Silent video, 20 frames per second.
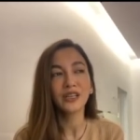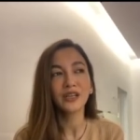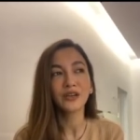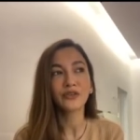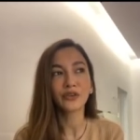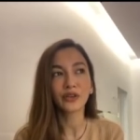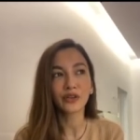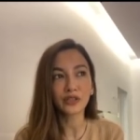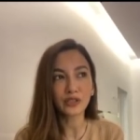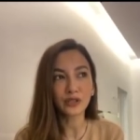
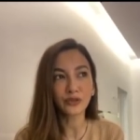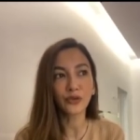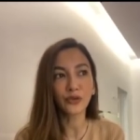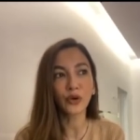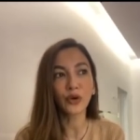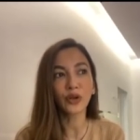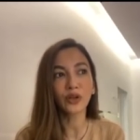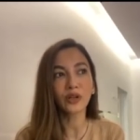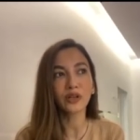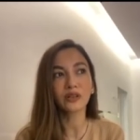first of
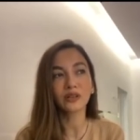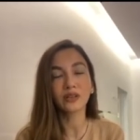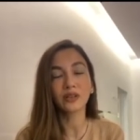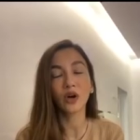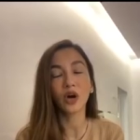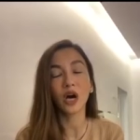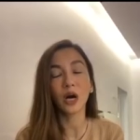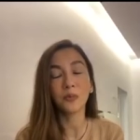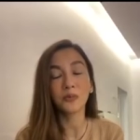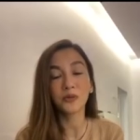all the
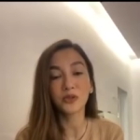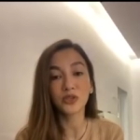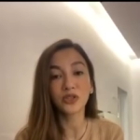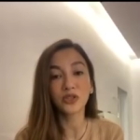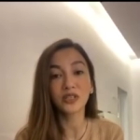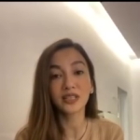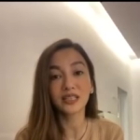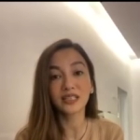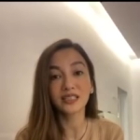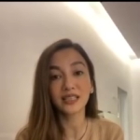
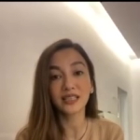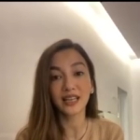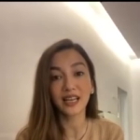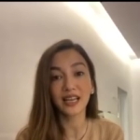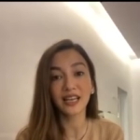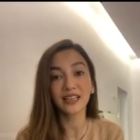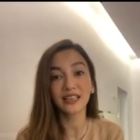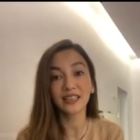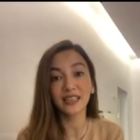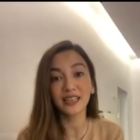opportunities that I
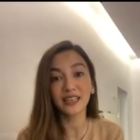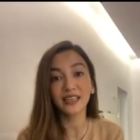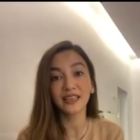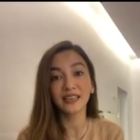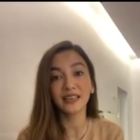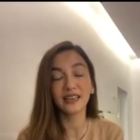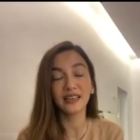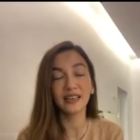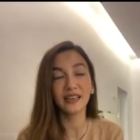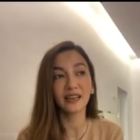did,
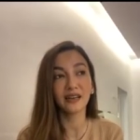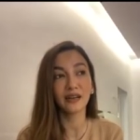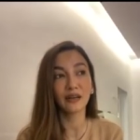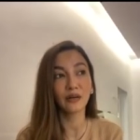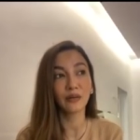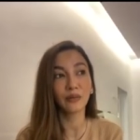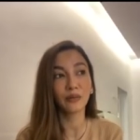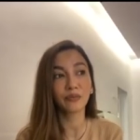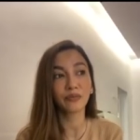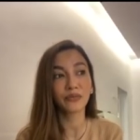
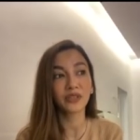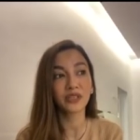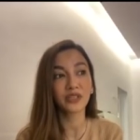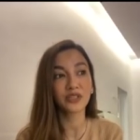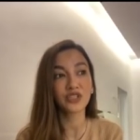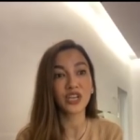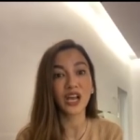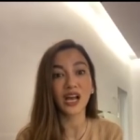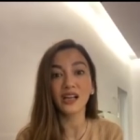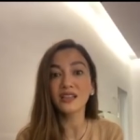the
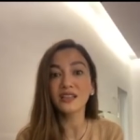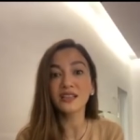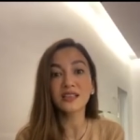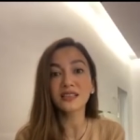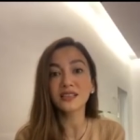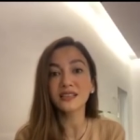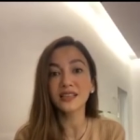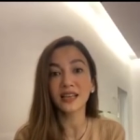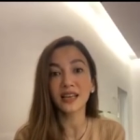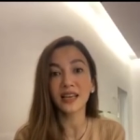chances
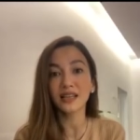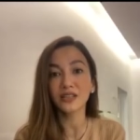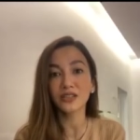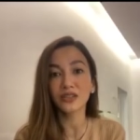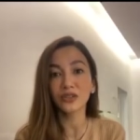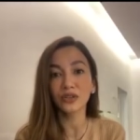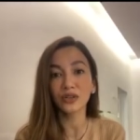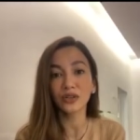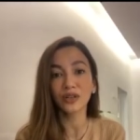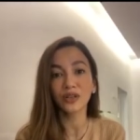that I took,